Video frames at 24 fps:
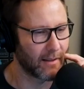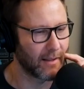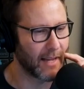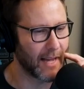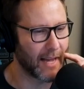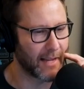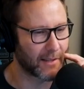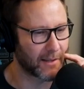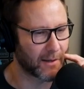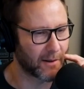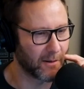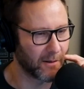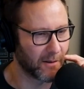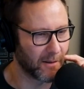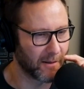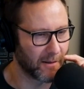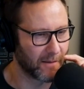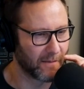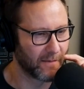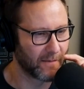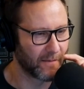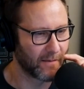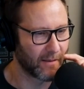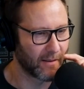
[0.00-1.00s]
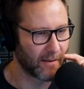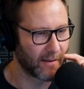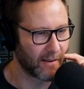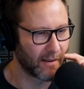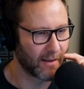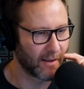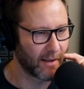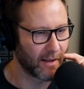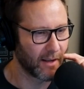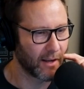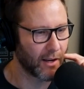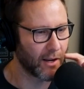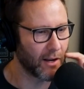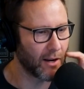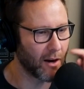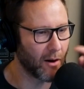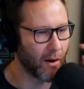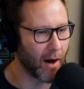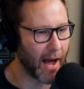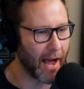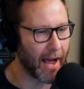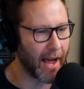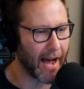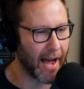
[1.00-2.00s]
for it. That's it was, cool. It was incredible.
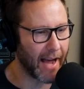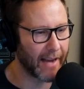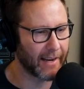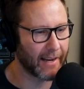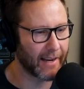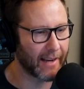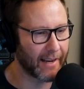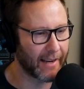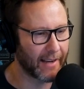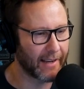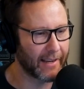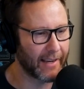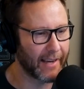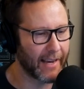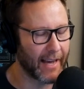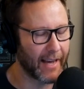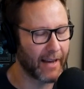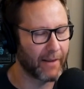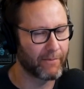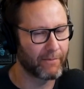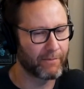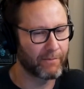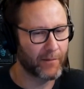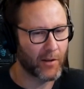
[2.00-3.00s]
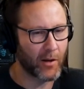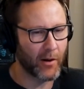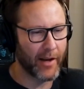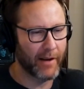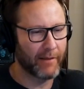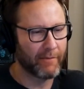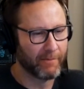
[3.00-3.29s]
You know, I, so I, yeah, go